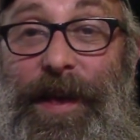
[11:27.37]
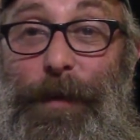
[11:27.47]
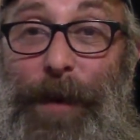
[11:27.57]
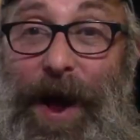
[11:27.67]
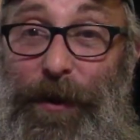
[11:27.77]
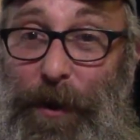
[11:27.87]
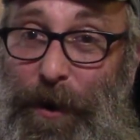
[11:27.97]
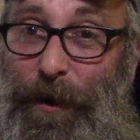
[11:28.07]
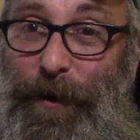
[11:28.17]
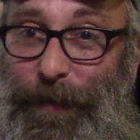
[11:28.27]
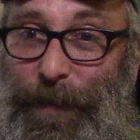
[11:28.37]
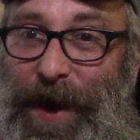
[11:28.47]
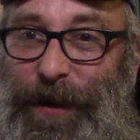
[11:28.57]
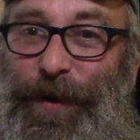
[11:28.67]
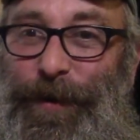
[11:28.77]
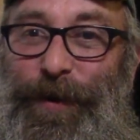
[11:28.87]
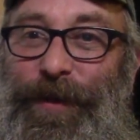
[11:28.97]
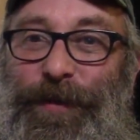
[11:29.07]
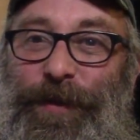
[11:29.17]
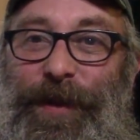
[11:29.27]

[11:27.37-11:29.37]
And my goal is